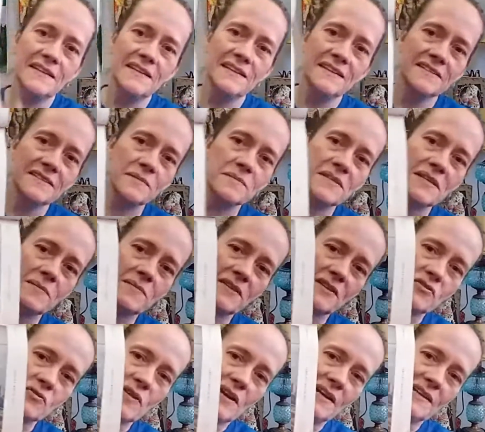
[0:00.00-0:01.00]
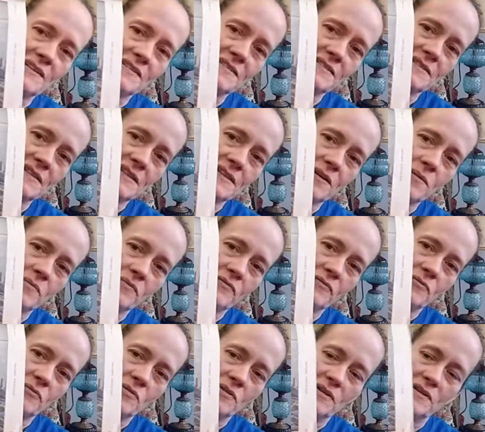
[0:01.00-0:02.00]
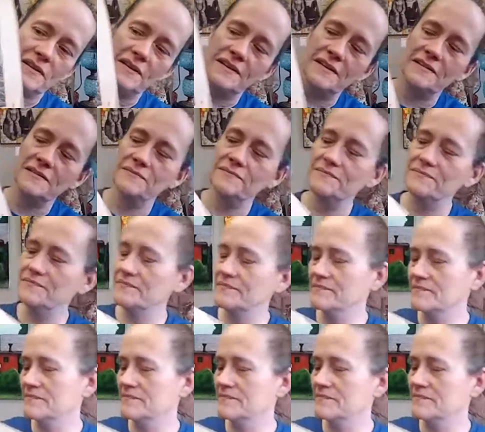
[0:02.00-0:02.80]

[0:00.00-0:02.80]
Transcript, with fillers: Sometimes I try to stay up for um,